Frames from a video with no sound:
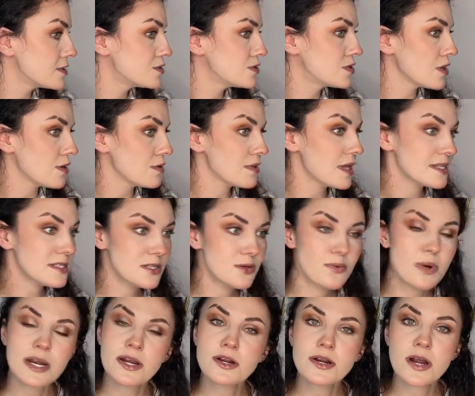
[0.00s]
don't like to
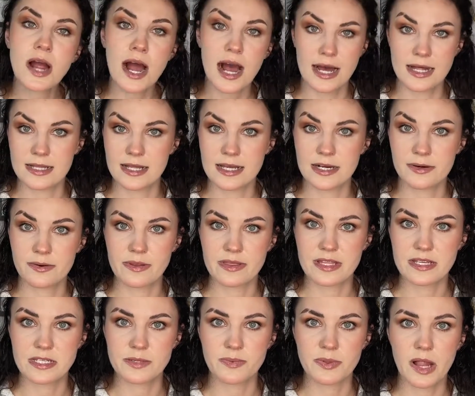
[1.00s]
wear highlighter with
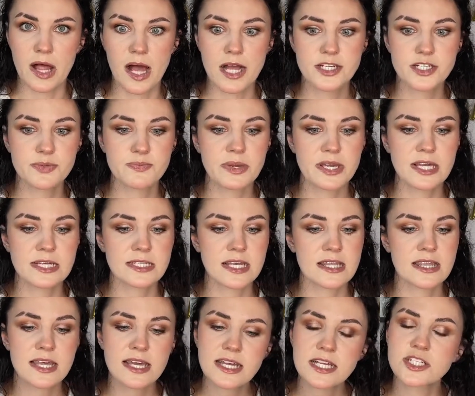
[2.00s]
this blush because I
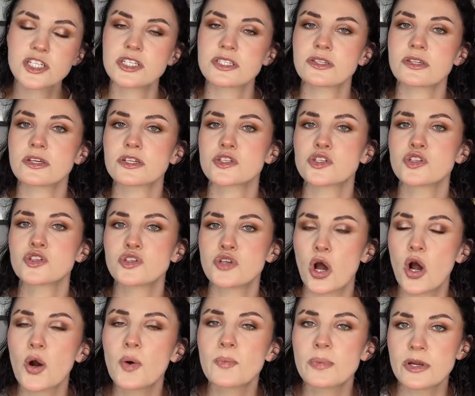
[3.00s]
think it just looks
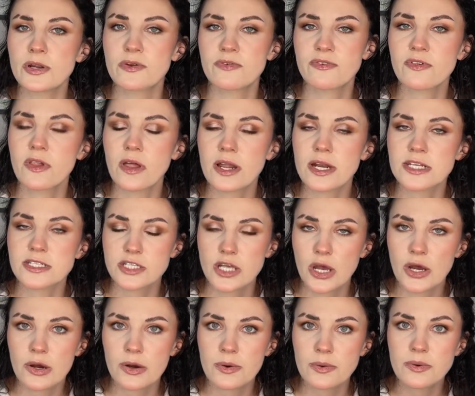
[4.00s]
so beautiful on its
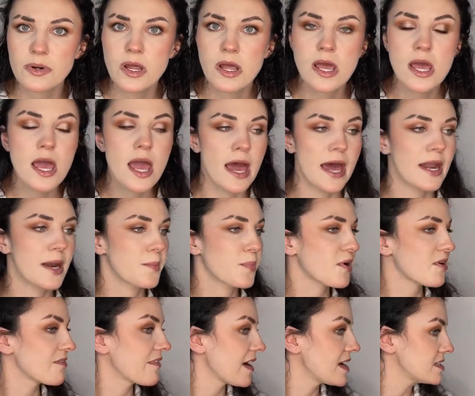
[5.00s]
own, and it
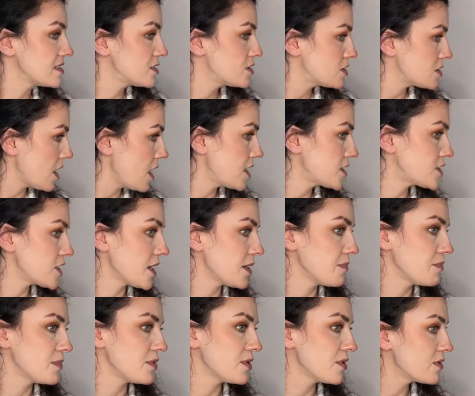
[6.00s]
provides such a
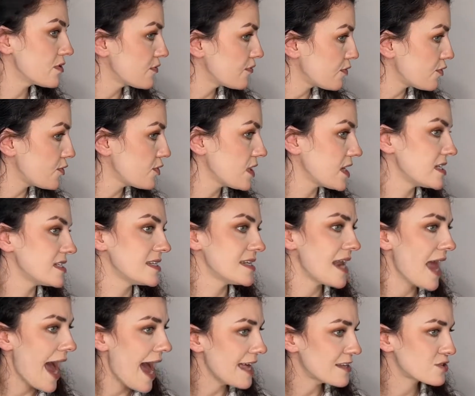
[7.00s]
beautiful and
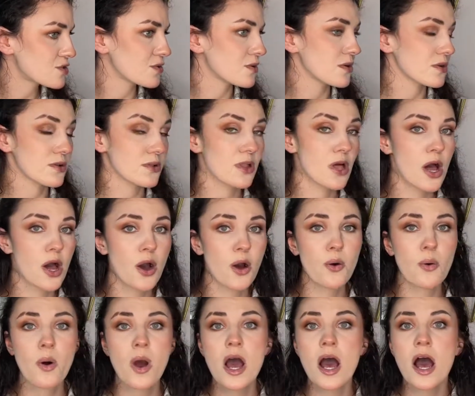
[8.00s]
natural glow.